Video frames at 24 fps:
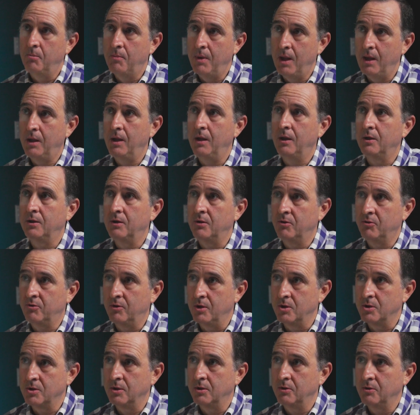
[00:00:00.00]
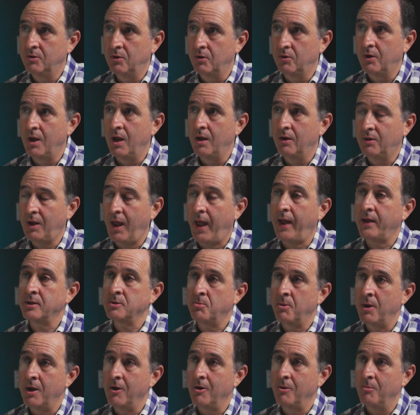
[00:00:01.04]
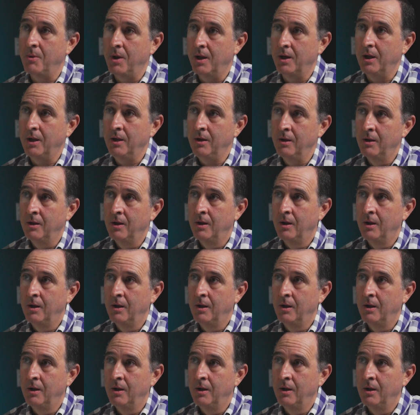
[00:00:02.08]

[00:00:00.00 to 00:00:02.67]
making a decision to take taxpayer money